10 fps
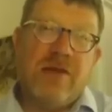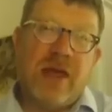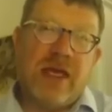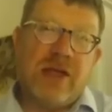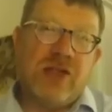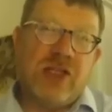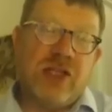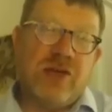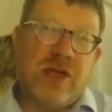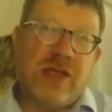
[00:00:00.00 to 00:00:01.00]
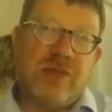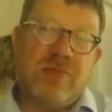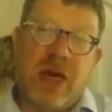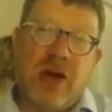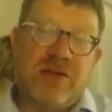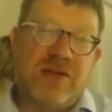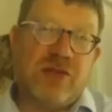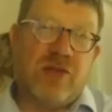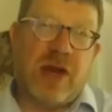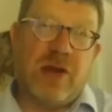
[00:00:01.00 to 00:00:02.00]
They consider it part of
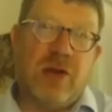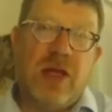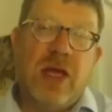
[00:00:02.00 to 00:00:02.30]
Israel.